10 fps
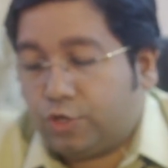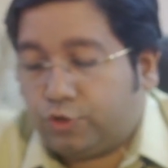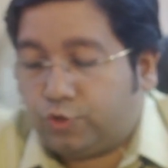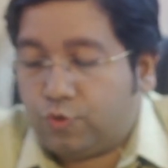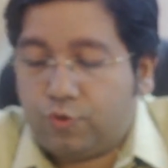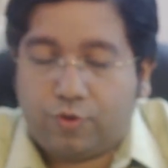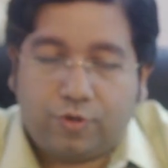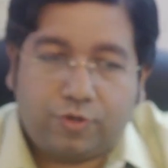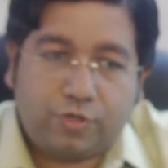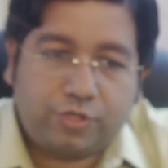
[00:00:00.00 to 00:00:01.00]
So
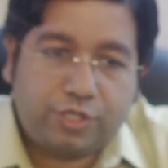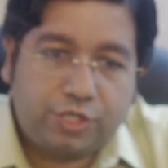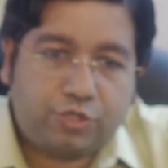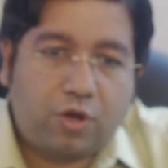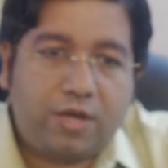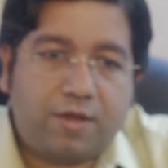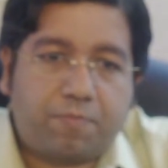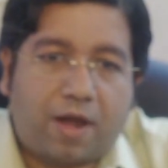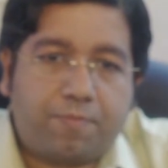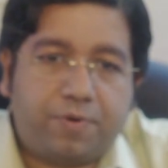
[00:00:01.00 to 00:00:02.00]
systolic
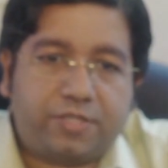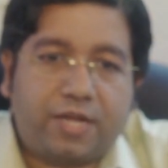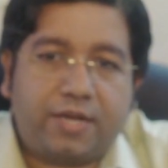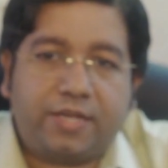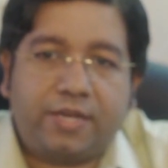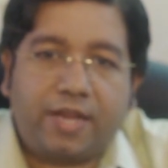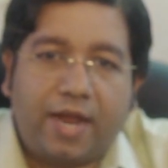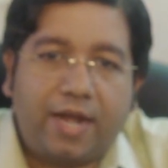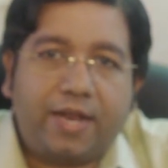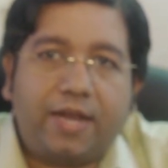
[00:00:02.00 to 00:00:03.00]
blood pressure in
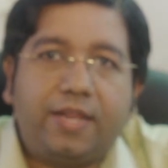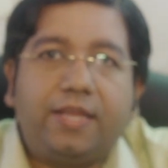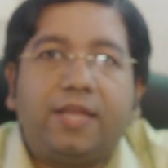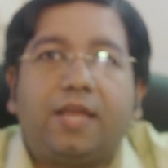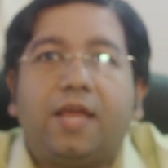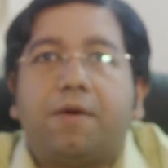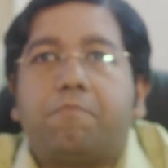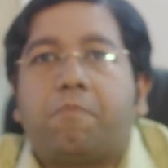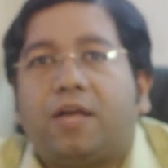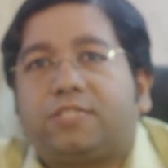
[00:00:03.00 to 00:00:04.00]
elderly
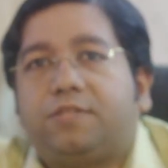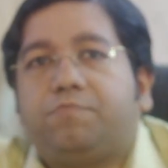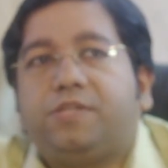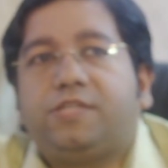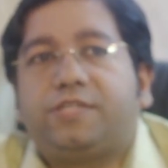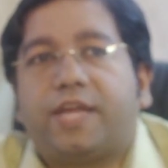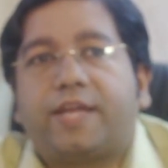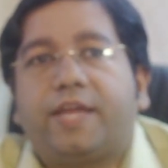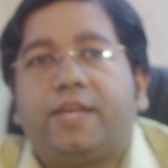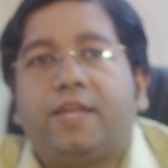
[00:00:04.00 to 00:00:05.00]
must be
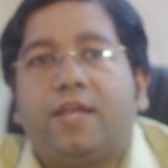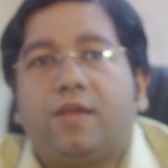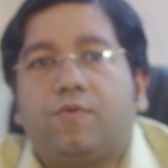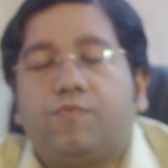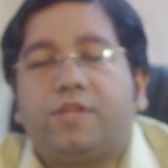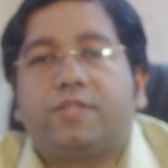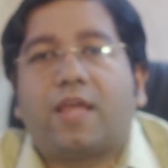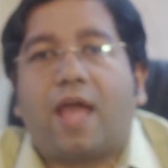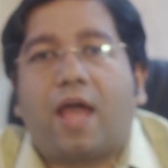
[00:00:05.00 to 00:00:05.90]
taken with